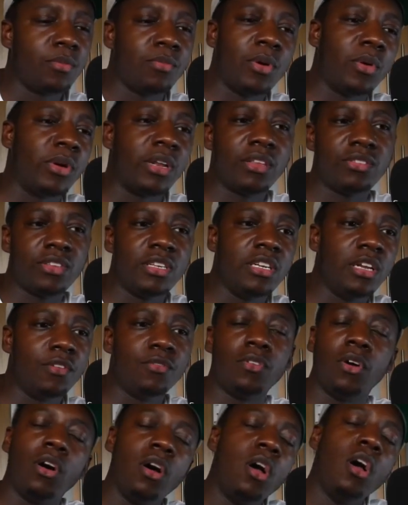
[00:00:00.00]
but when I seen it, I
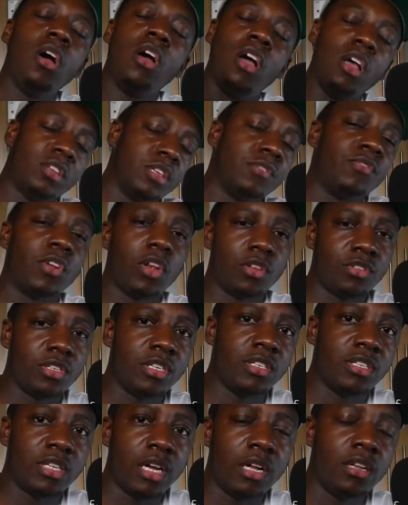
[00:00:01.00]
thought it's a
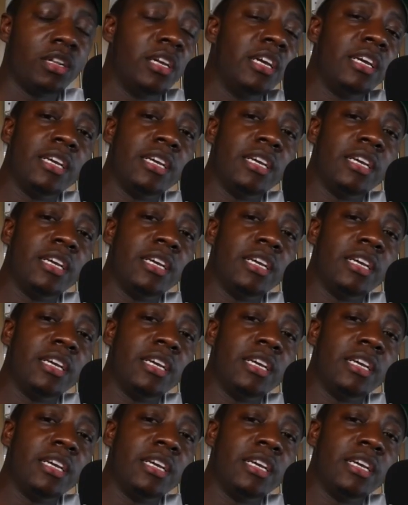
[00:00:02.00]
Velocity style.